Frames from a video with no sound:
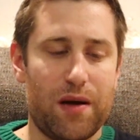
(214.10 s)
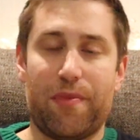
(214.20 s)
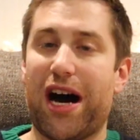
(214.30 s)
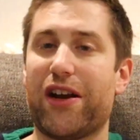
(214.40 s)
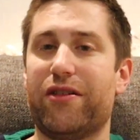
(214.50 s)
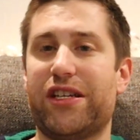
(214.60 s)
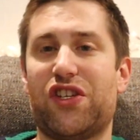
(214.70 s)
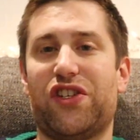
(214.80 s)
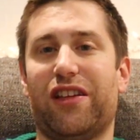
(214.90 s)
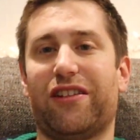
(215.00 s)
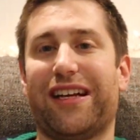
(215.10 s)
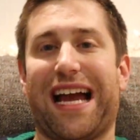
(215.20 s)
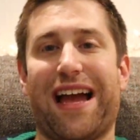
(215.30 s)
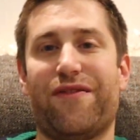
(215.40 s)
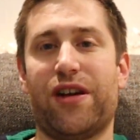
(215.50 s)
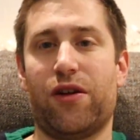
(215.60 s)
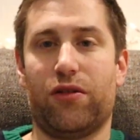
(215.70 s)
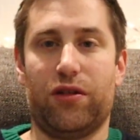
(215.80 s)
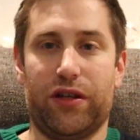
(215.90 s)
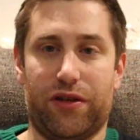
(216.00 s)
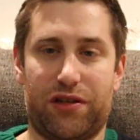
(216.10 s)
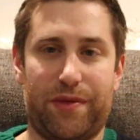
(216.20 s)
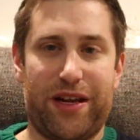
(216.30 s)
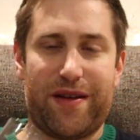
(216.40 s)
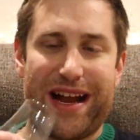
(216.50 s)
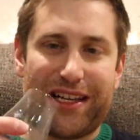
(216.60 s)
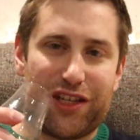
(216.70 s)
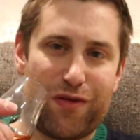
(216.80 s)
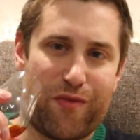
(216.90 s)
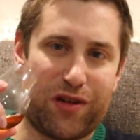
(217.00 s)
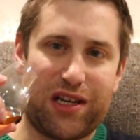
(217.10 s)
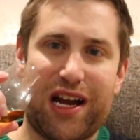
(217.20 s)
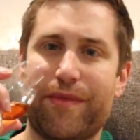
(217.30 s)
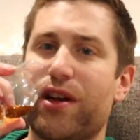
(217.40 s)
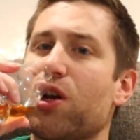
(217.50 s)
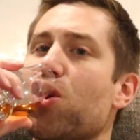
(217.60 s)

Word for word: Bottle and distillery, I have no clue. So let me go back to this one more time.